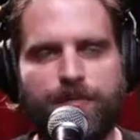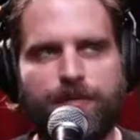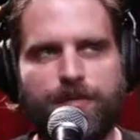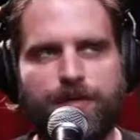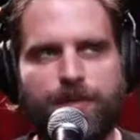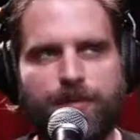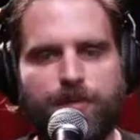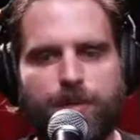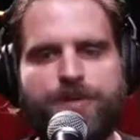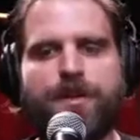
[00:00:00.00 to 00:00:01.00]

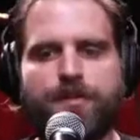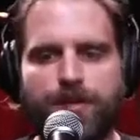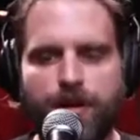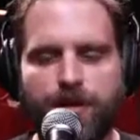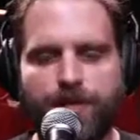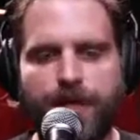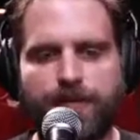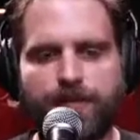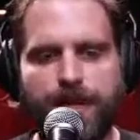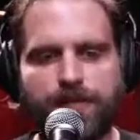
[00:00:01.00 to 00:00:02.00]
what we just heard, or
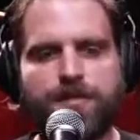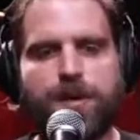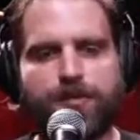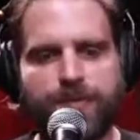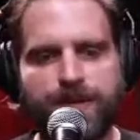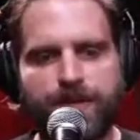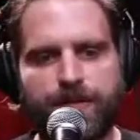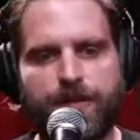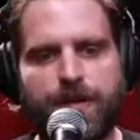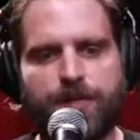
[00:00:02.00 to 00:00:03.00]
that's the most recent
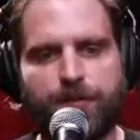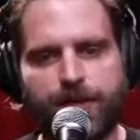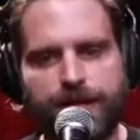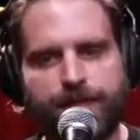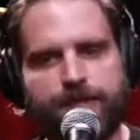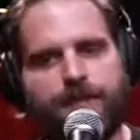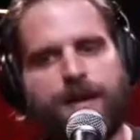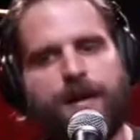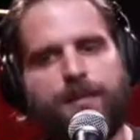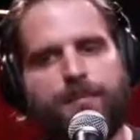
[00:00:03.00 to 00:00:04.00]
release,
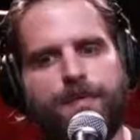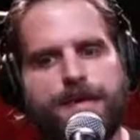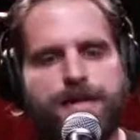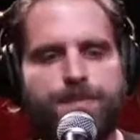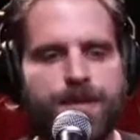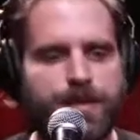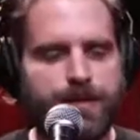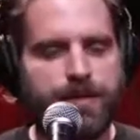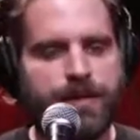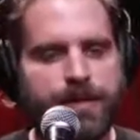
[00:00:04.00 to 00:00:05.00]
the
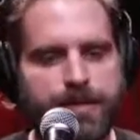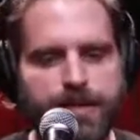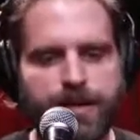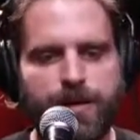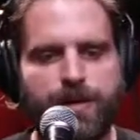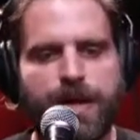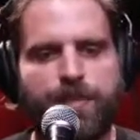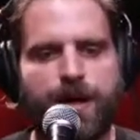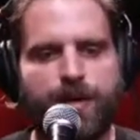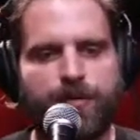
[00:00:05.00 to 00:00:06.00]
EP Ego came
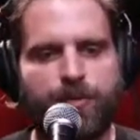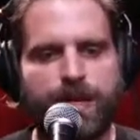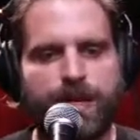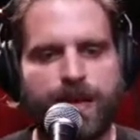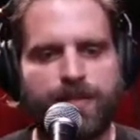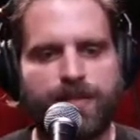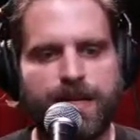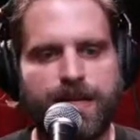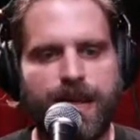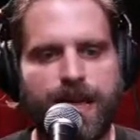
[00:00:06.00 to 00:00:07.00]
out in
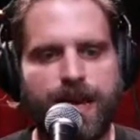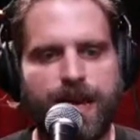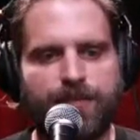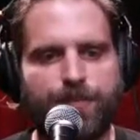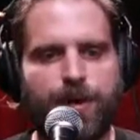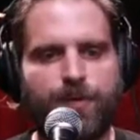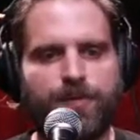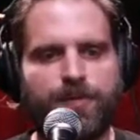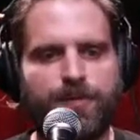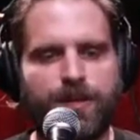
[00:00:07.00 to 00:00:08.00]
2019, and as
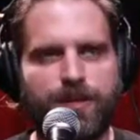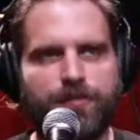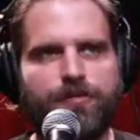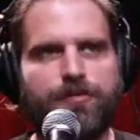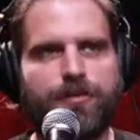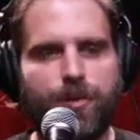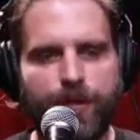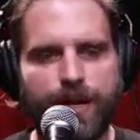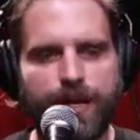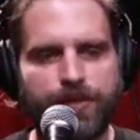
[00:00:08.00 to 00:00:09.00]
opposed to
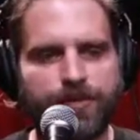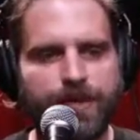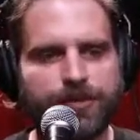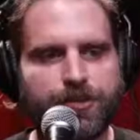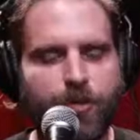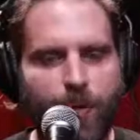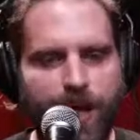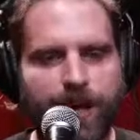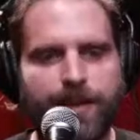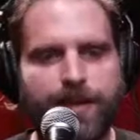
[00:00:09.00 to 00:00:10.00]
touring in a traditional
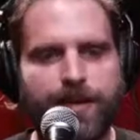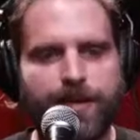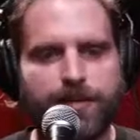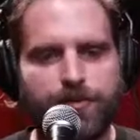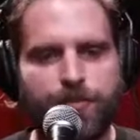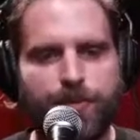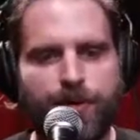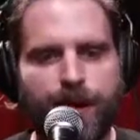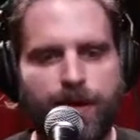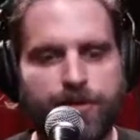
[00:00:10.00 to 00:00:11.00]
way, you
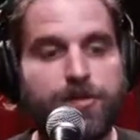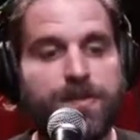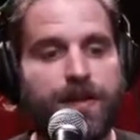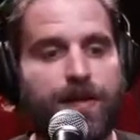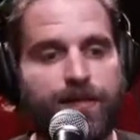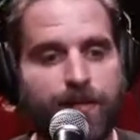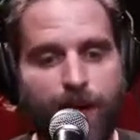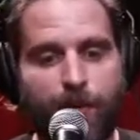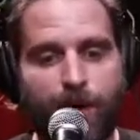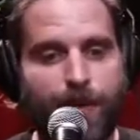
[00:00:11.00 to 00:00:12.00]
put out, you can tell us a lot
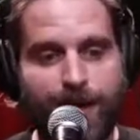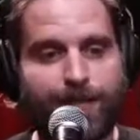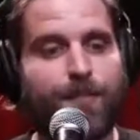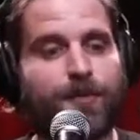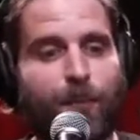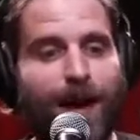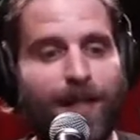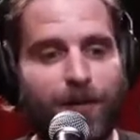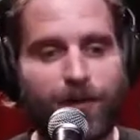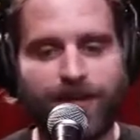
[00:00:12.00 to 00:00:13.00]
more about it and much more
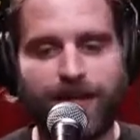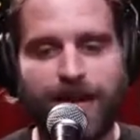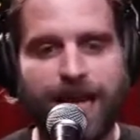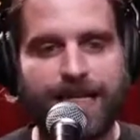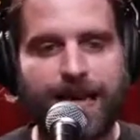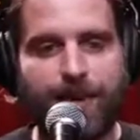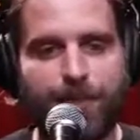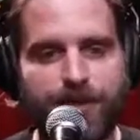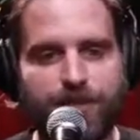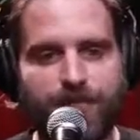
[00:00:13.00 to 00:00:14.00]
eloquently than I can,
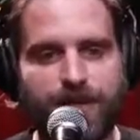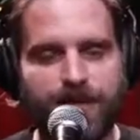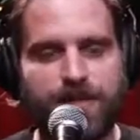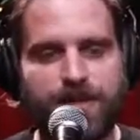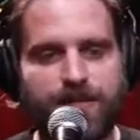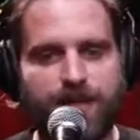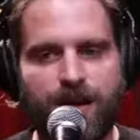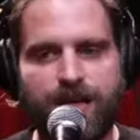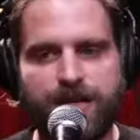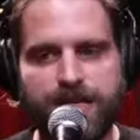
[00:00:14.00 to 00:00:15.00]
but you did these
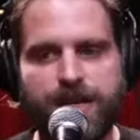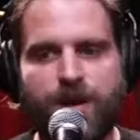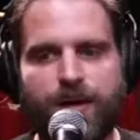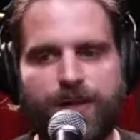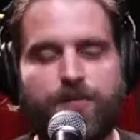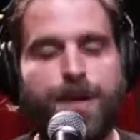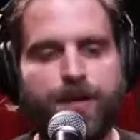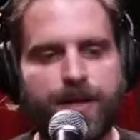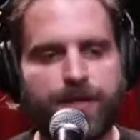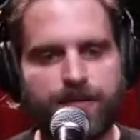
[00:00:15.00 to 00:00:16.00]
Ego
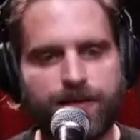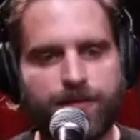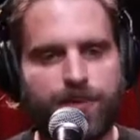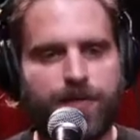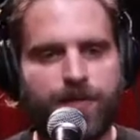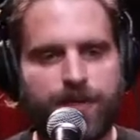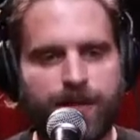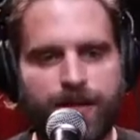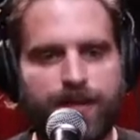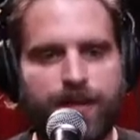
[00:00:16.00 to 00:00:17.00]
experiences where it's
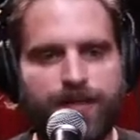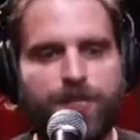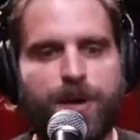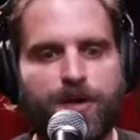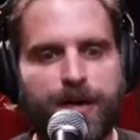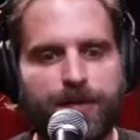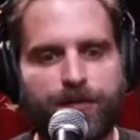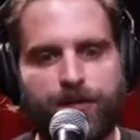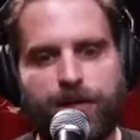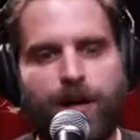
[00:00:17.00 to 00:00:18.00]
like a
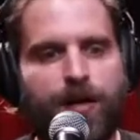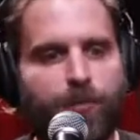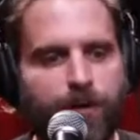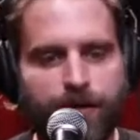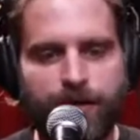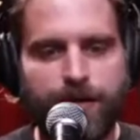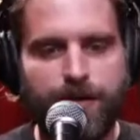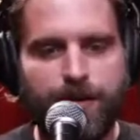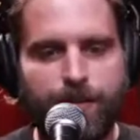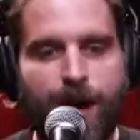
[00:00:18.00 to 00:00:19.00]
experiential artwork
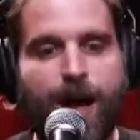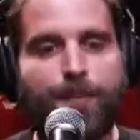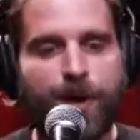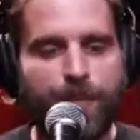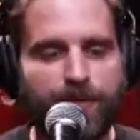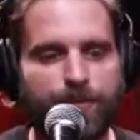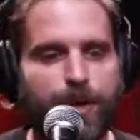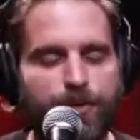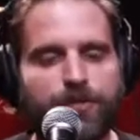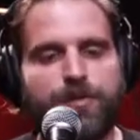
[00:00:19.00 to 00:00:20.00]
pop-up as
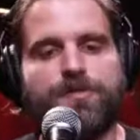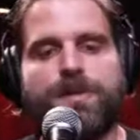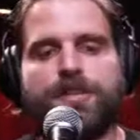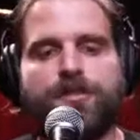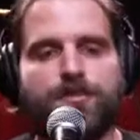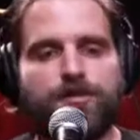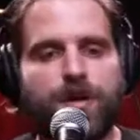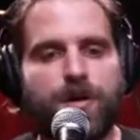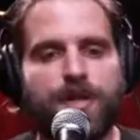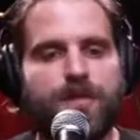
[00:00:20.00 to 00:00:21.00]
opposed to a traditional
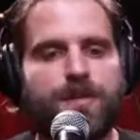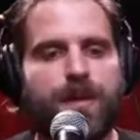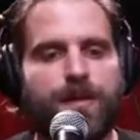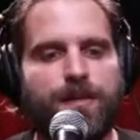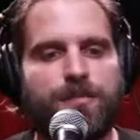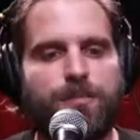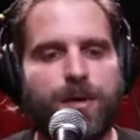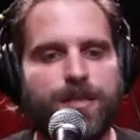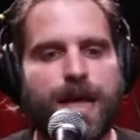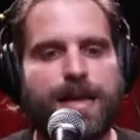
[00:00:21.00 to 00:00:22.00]
show. Can you tell us
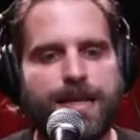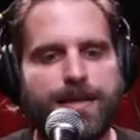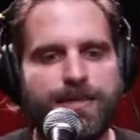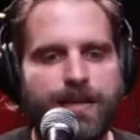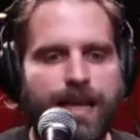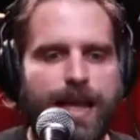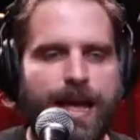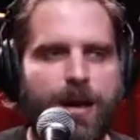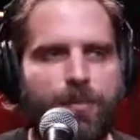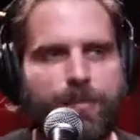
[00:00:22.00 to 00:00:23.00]
what that is and
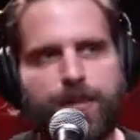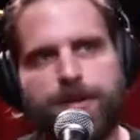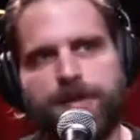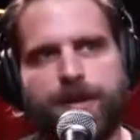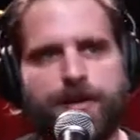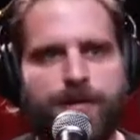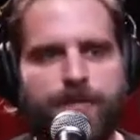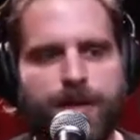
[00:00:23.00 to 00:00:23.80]
how maybe you're going to